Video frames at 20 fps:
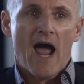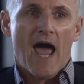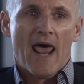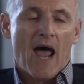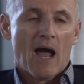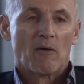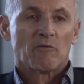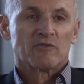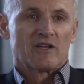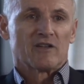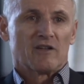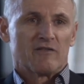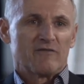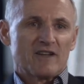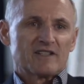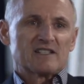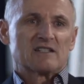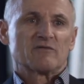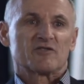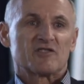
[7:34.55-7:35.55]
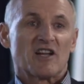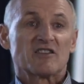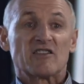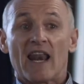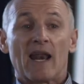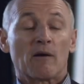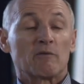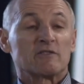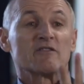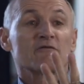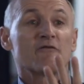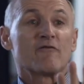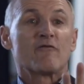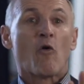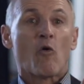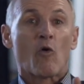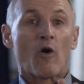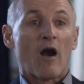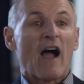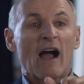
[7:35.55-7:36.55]
and I was on a festival stage, and I was in
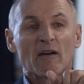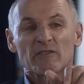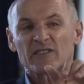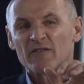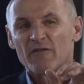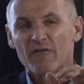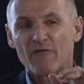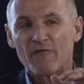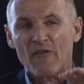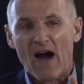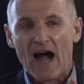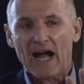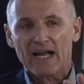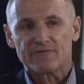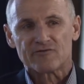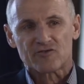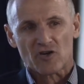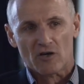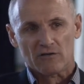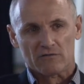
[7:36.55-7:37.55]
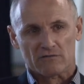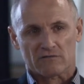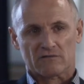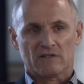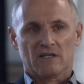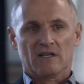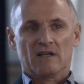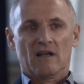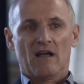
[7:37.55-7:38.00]
four, I was in five shows,